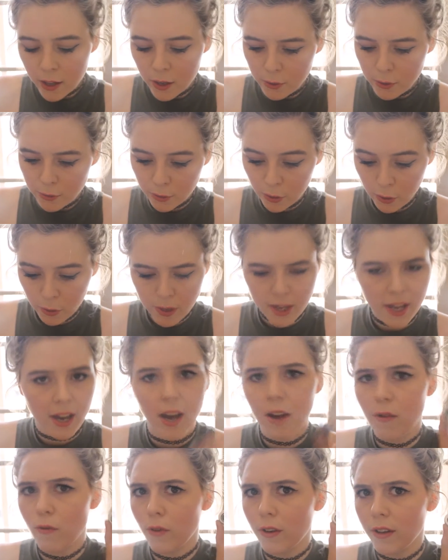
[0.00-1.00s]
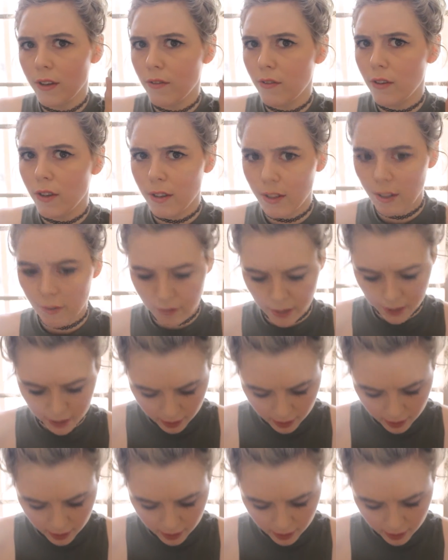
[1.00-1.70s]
So yeah, I really, really love that